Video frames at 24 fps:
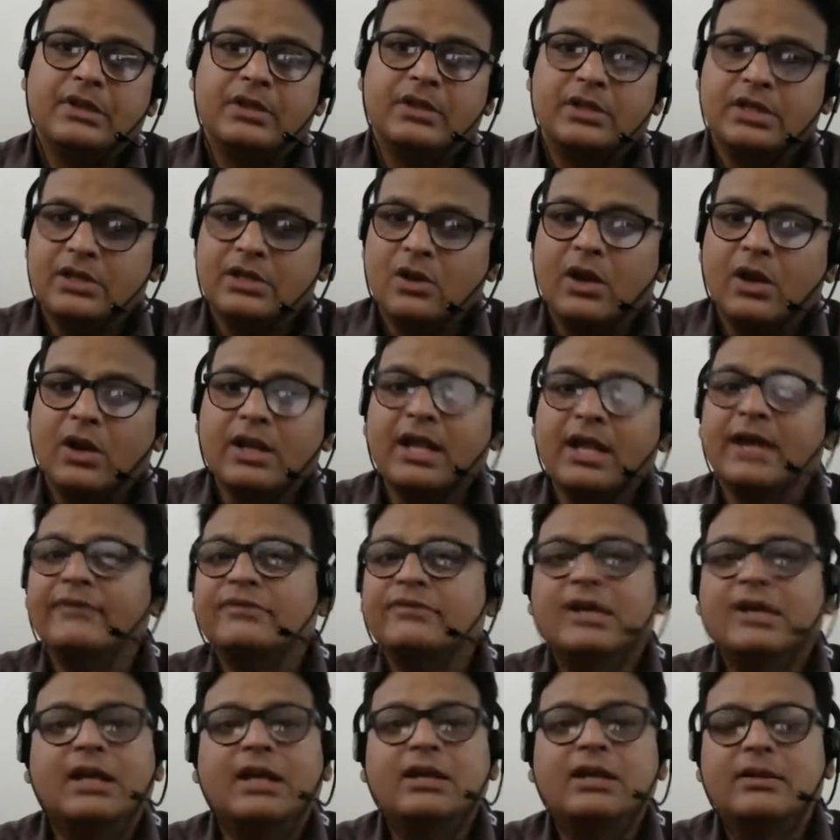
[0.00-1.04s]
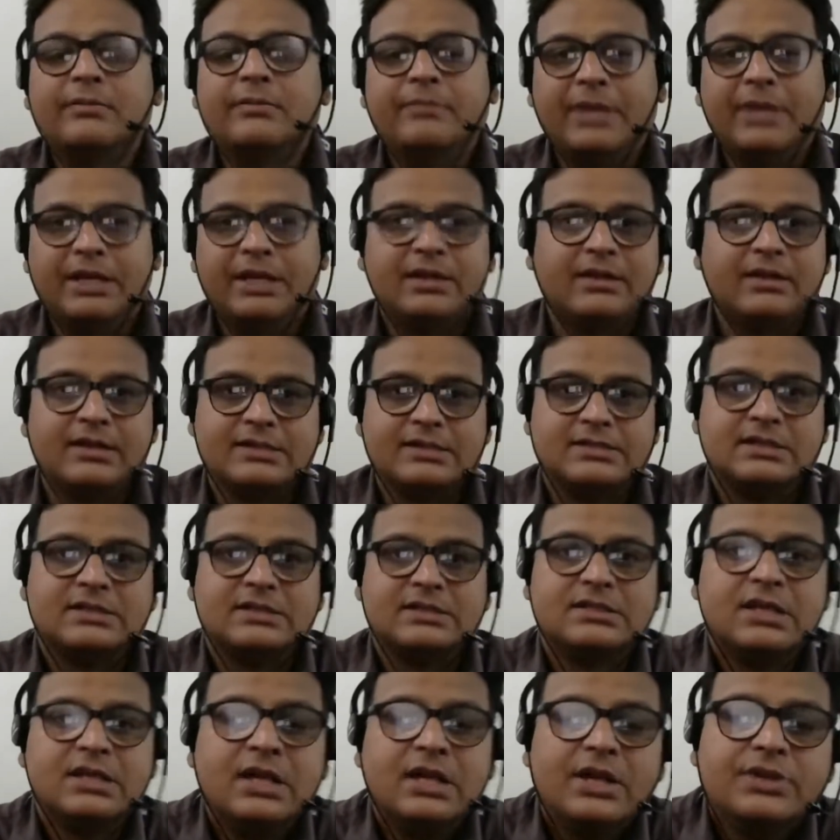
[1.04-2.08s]
did not have that better results.
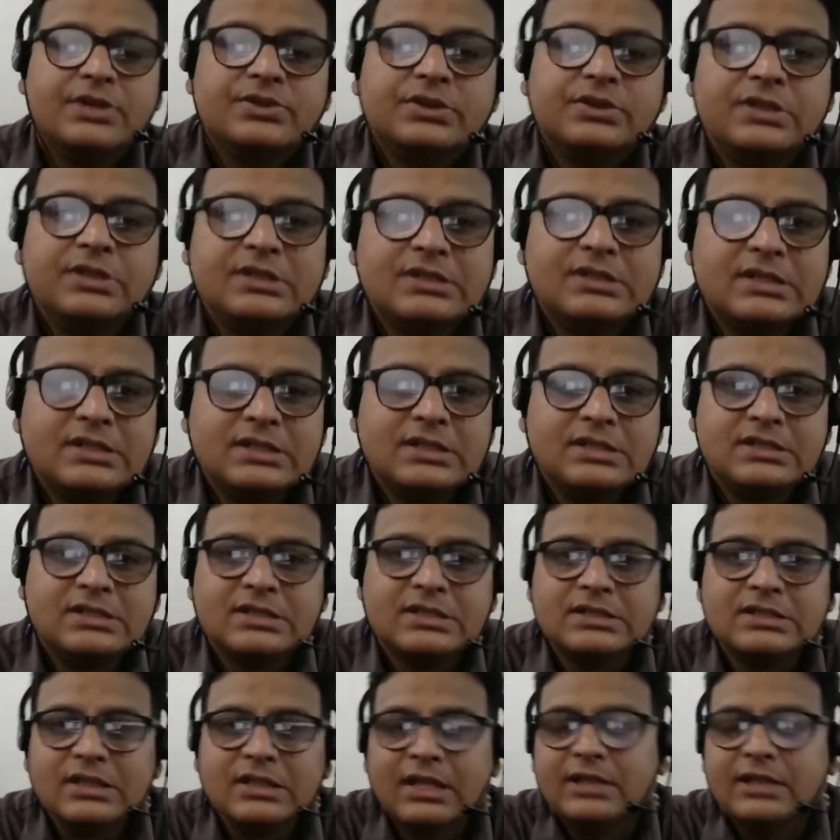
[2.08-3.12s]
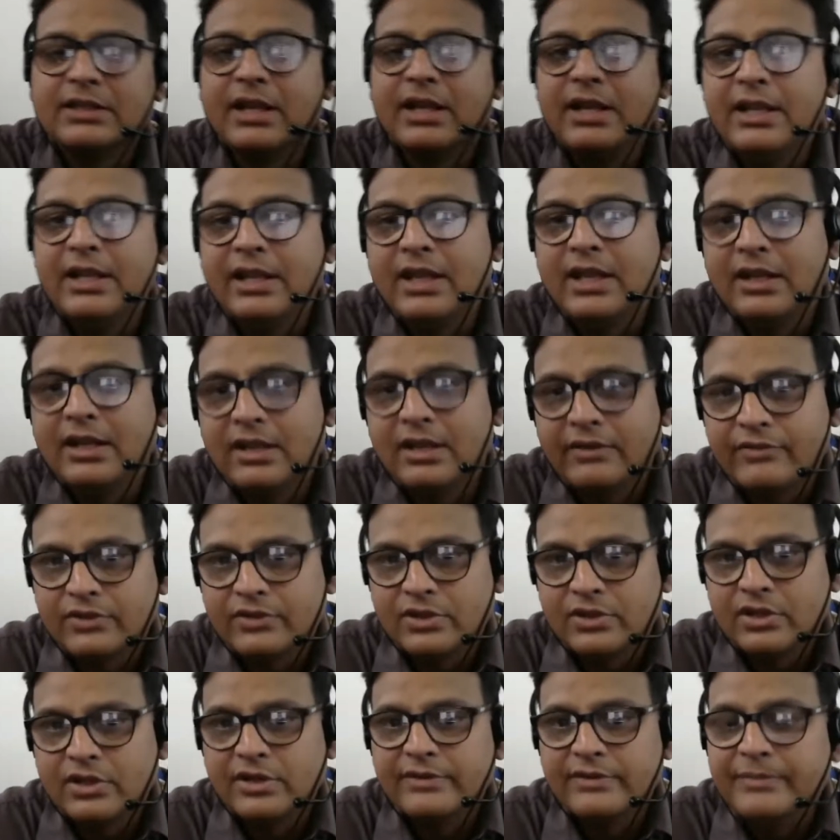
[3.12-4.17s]
So this is another indicator for the
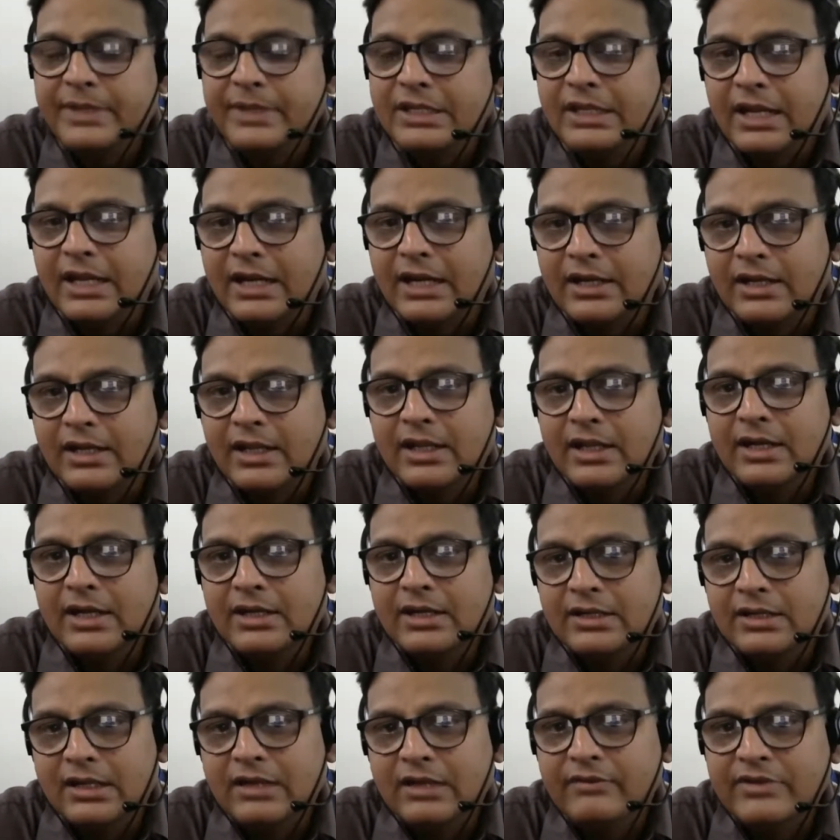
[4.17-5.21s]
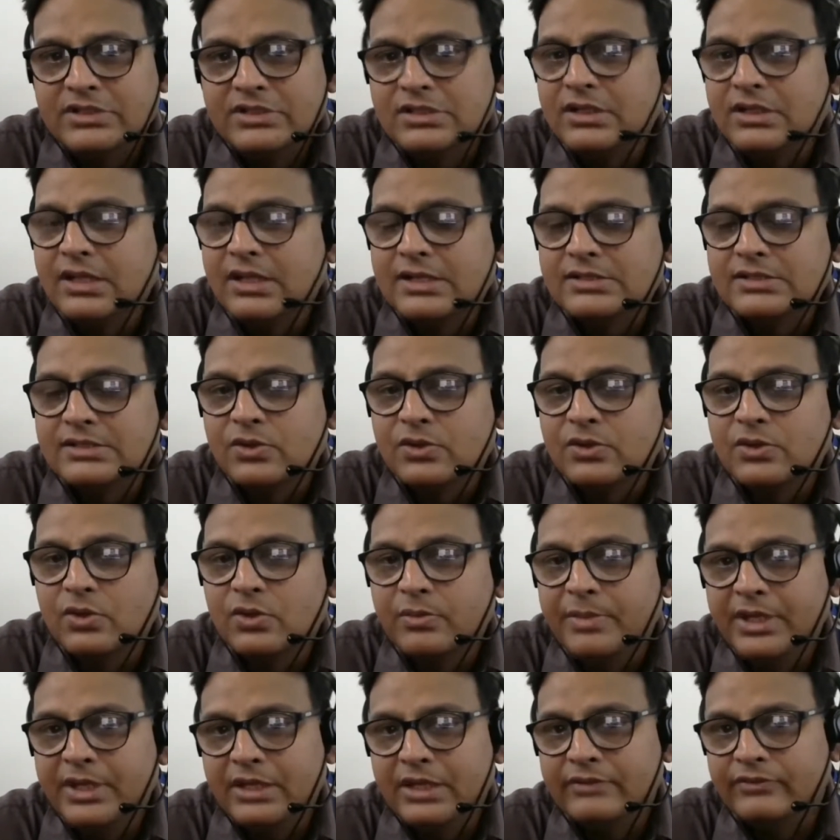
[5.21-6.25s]
government that television is a good
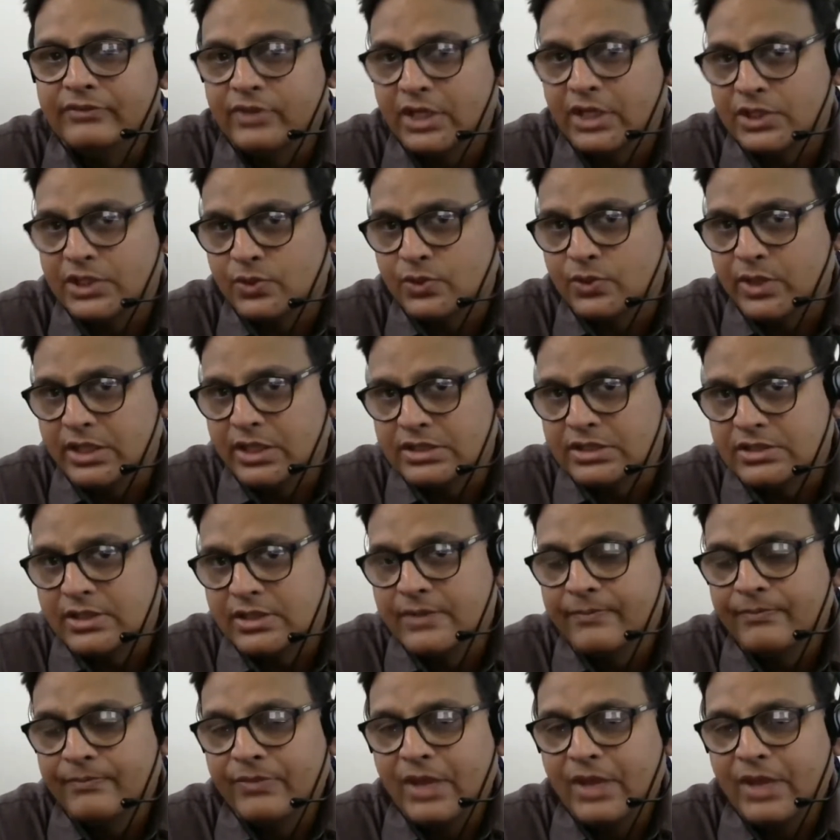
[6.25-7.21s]
medium for education.